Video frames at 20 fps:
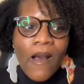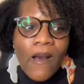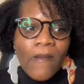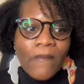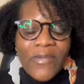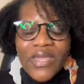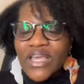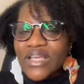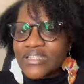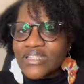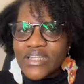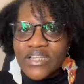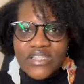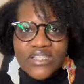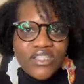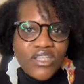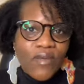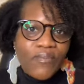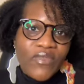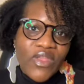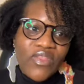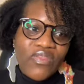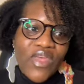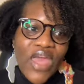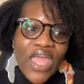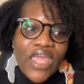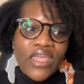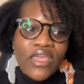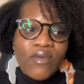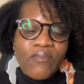because it is something
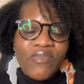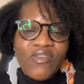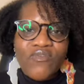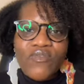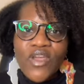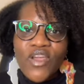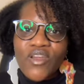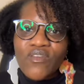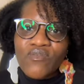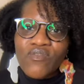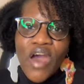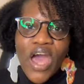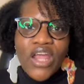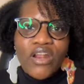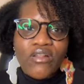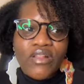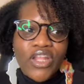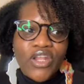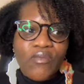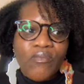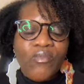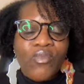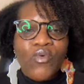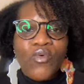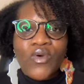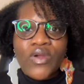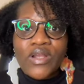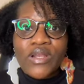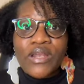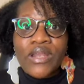that can be very vital and
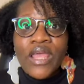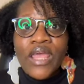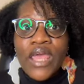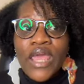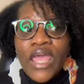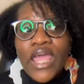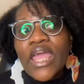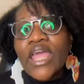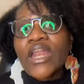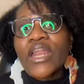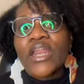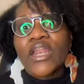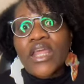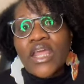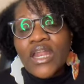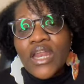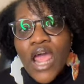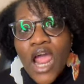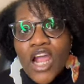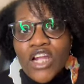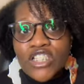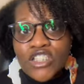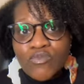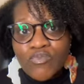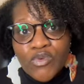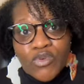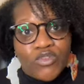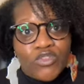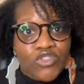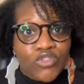important in our
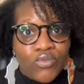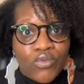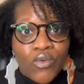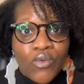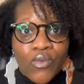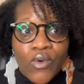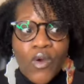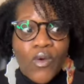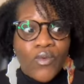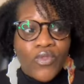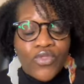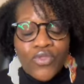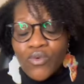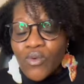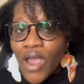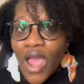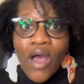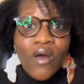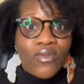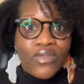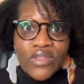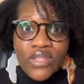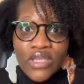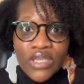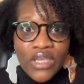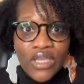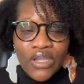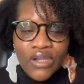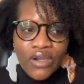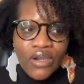spiritual growth throughout the
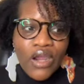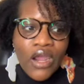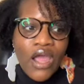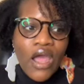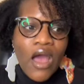year.